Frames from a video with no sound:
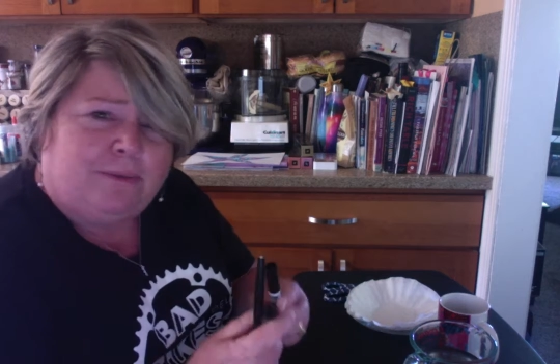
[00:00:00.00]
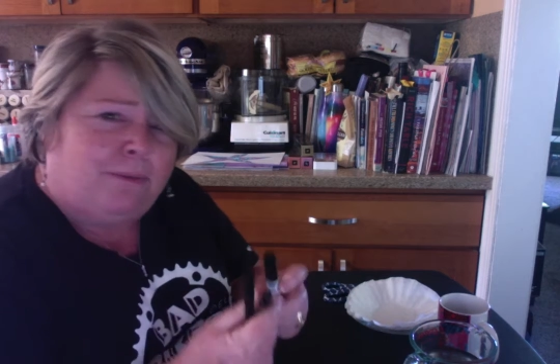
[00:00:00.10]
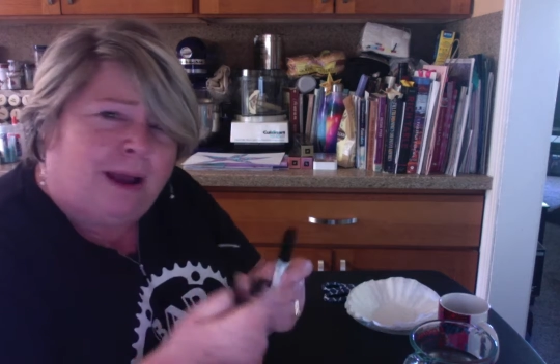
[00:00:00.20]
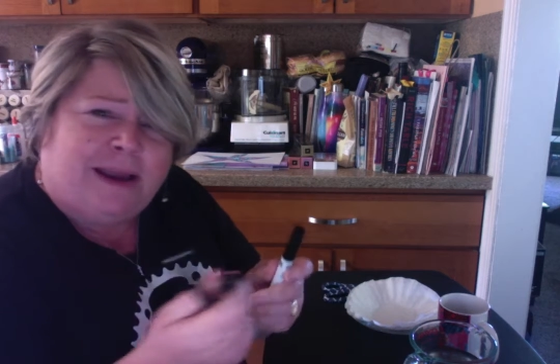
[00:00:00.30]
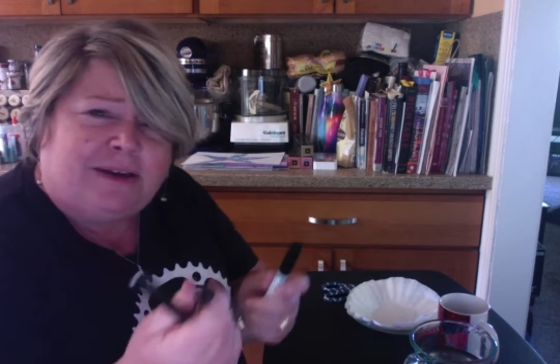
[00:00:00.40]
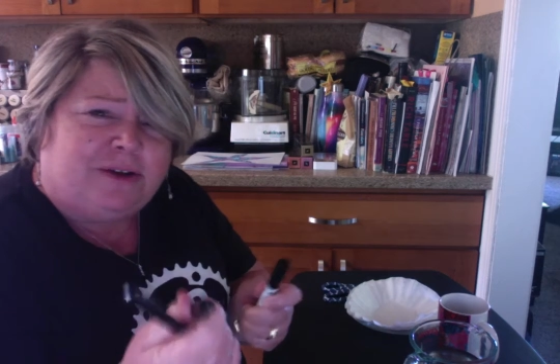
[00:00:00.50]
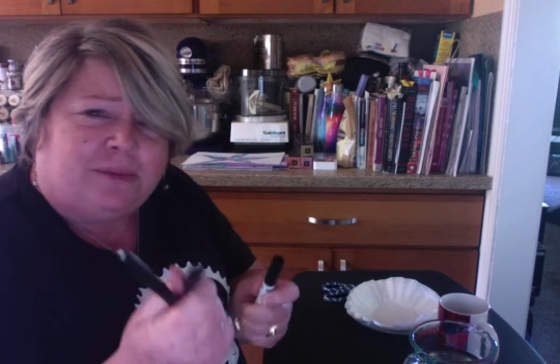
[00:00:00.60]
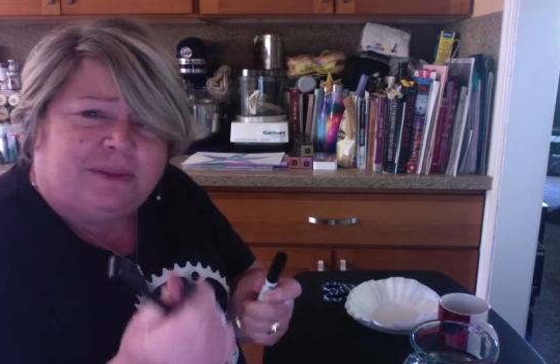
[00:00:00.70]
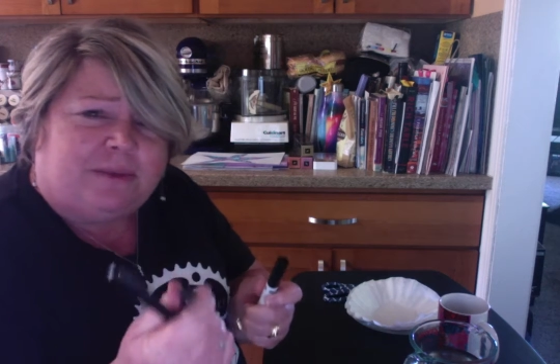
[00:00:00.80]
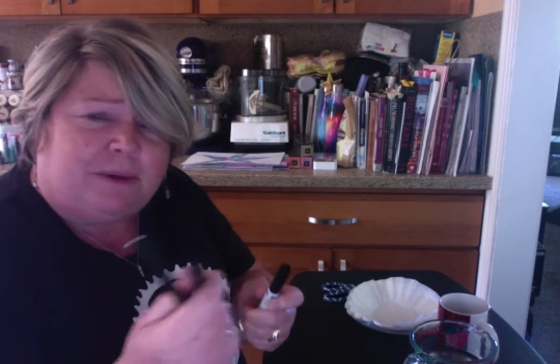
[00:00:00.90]
Why
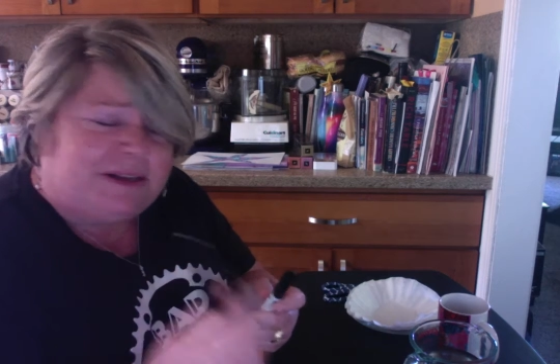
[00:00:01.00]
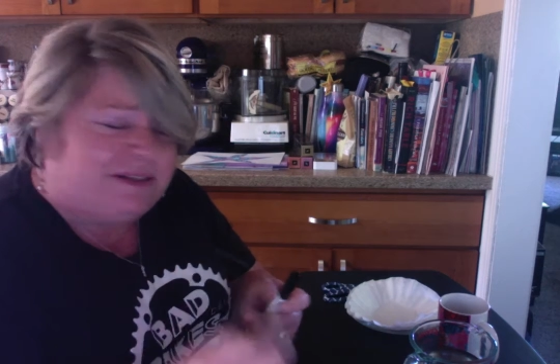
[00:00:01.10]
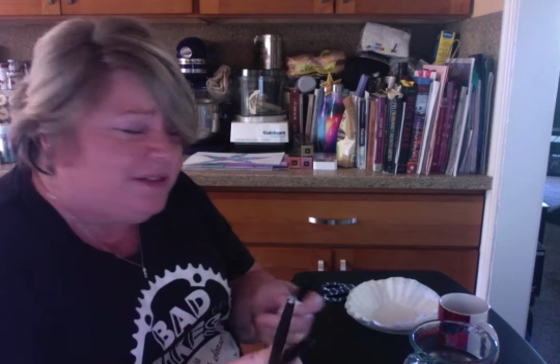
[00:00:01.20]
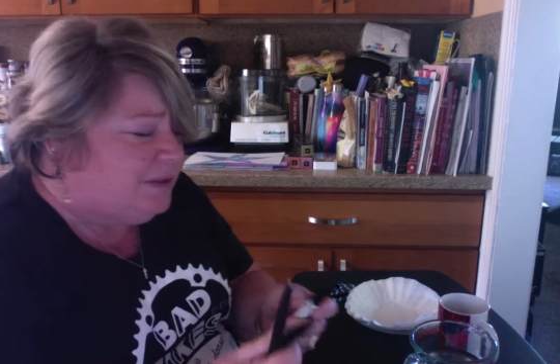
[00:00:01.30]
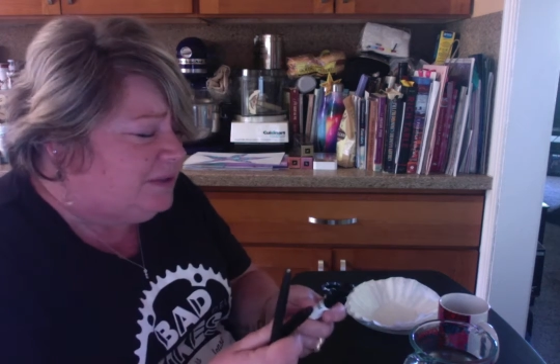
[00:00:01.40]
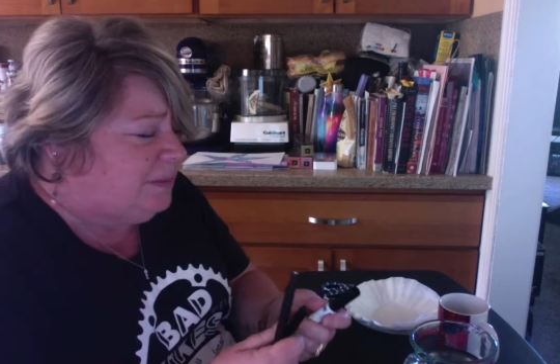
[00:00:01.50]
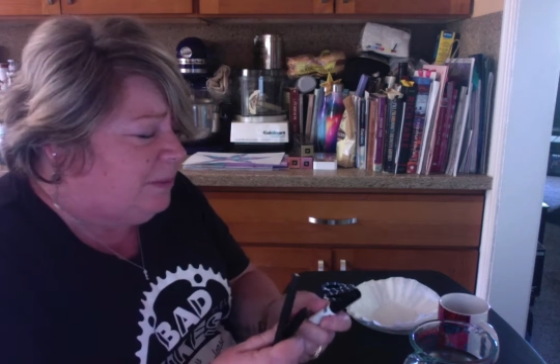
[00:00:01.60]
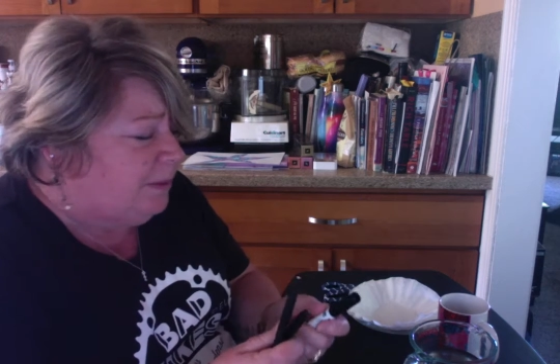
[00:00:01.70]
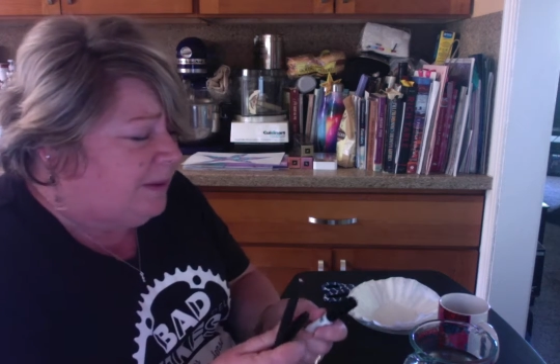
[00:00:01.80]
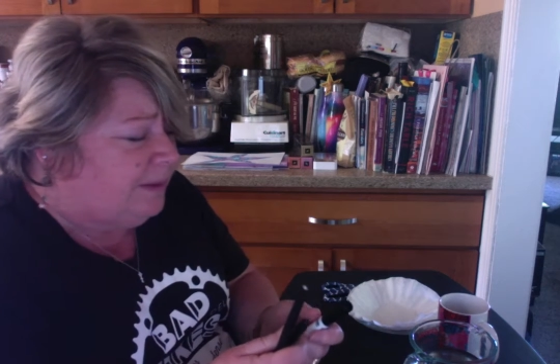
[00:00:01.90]
don't they want us to use the
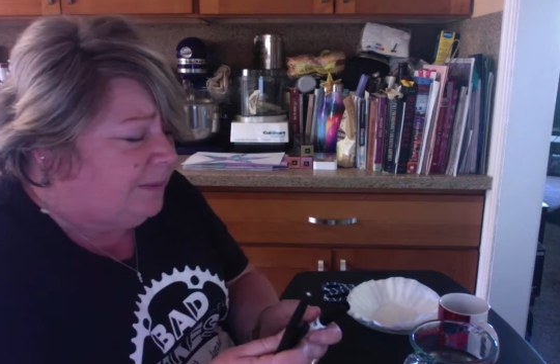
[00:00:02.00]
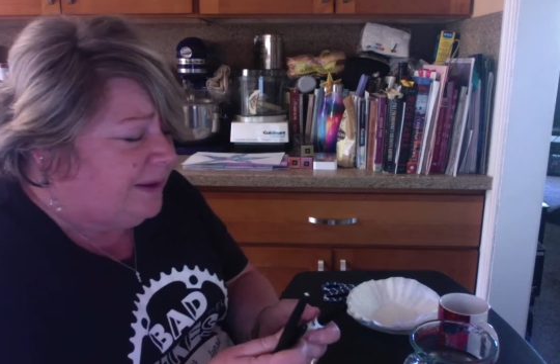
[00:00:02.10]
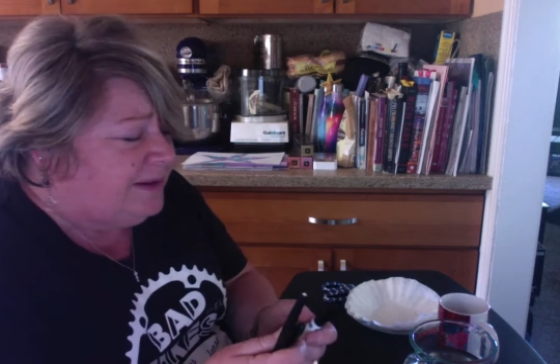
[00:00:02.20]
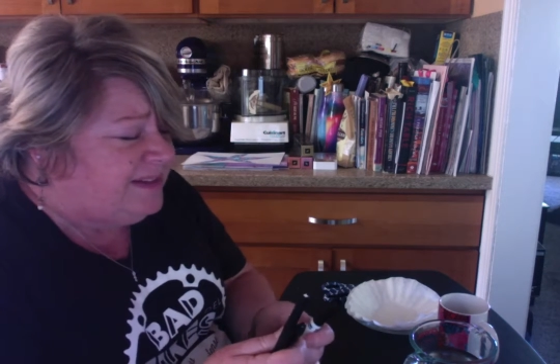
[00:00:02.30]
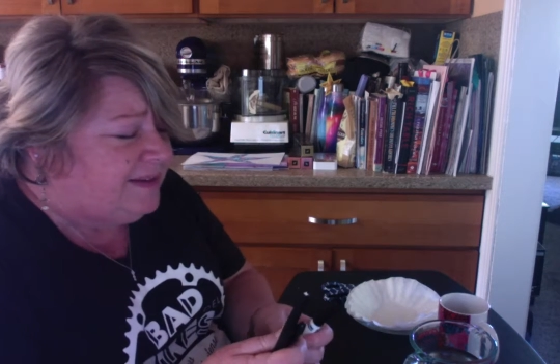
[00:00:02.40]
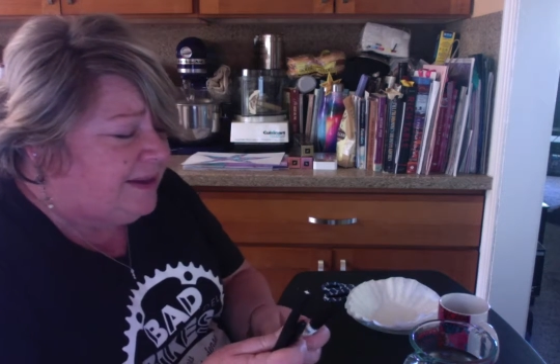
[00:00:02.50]
permanent ones?